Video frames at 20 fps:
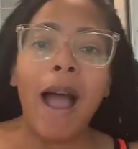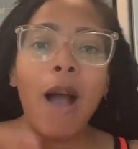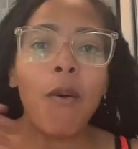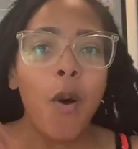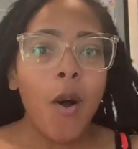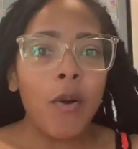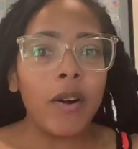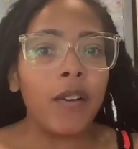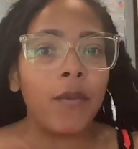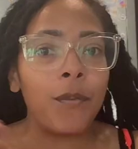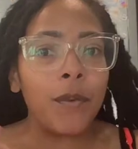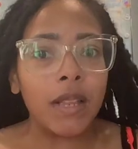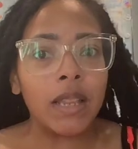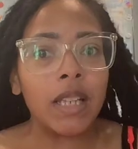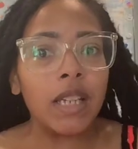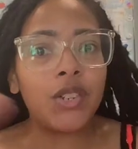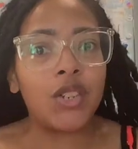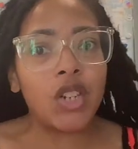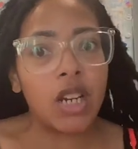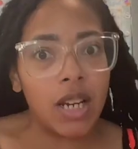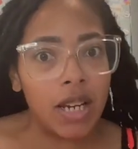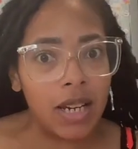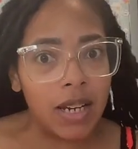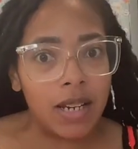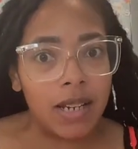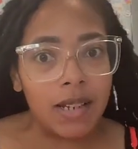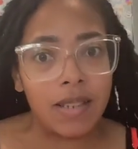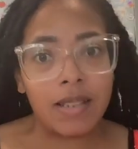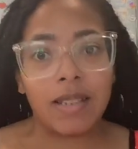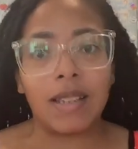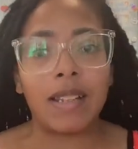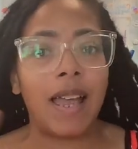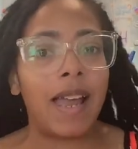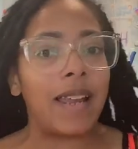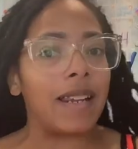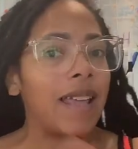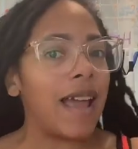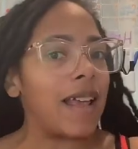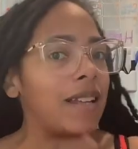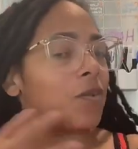baby, I want the fifty G's.
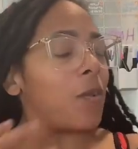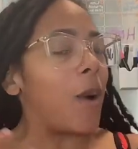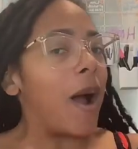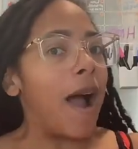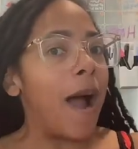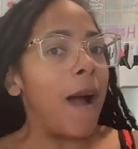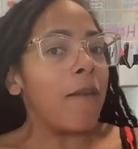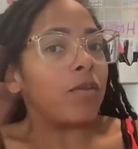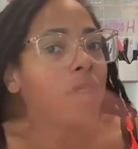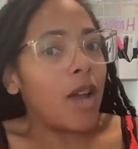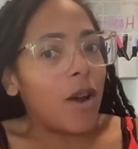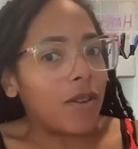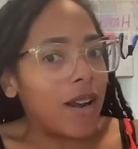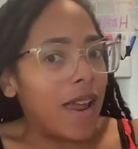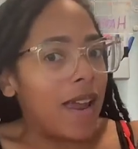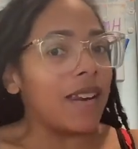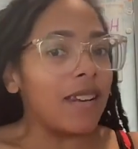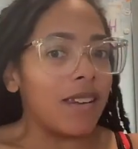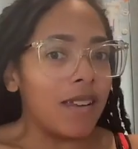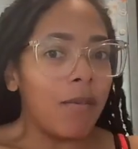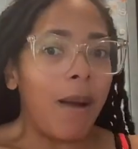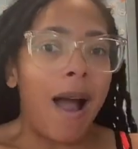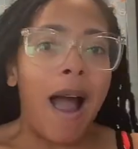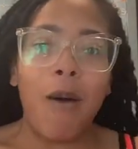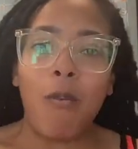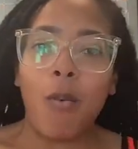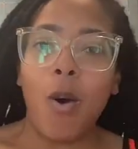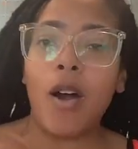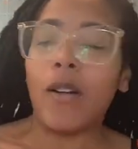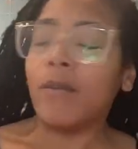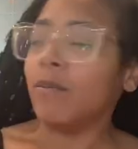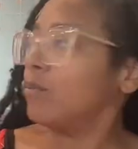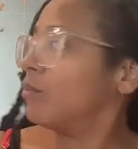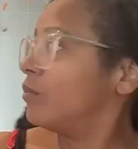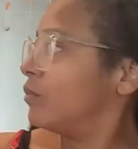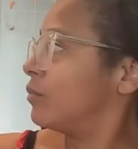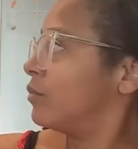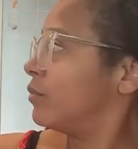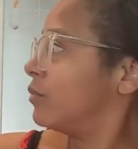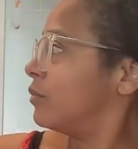Like that's why I'm donating them. I want.
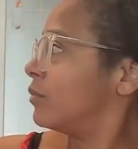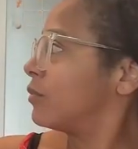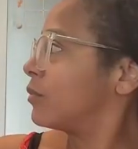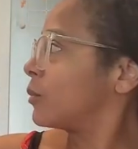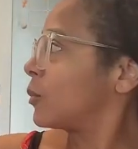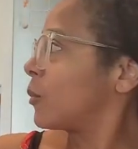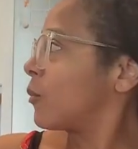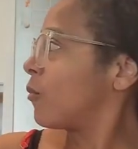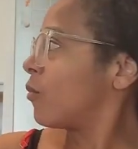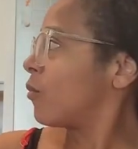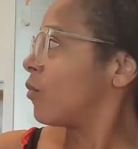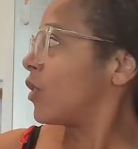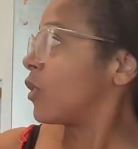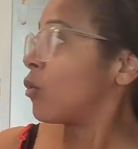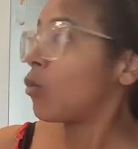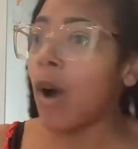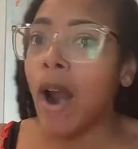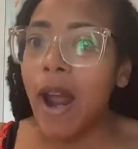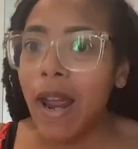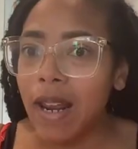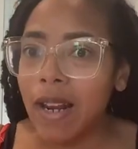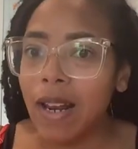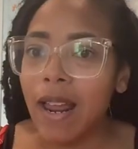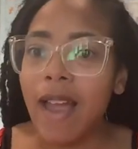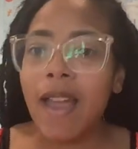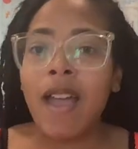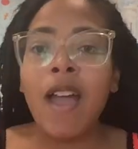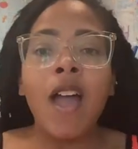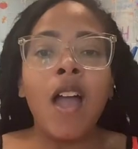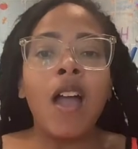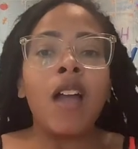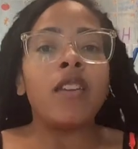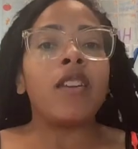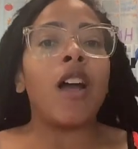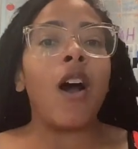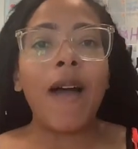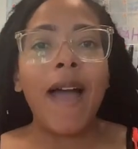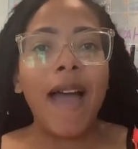So why are you here? Right? Like,